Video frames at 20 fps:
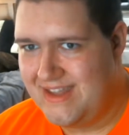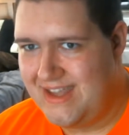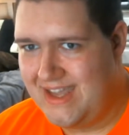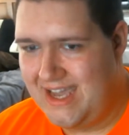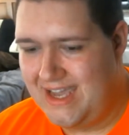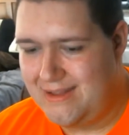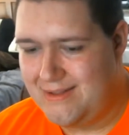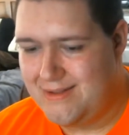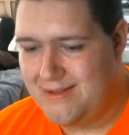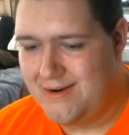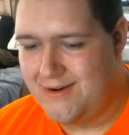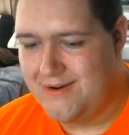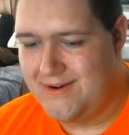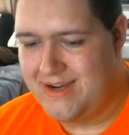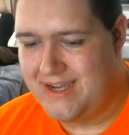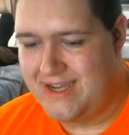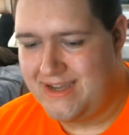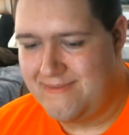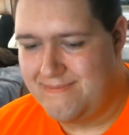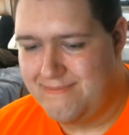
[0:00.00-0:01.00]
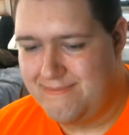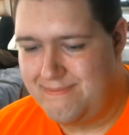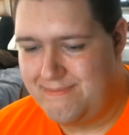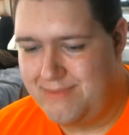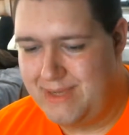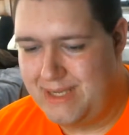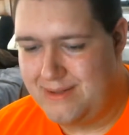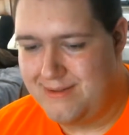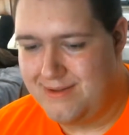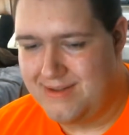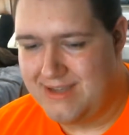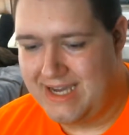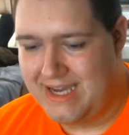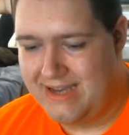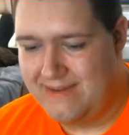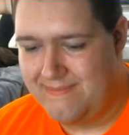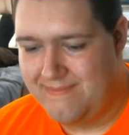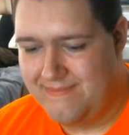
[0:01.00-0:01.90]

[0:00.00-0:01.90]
"Hey Siri, pizza time."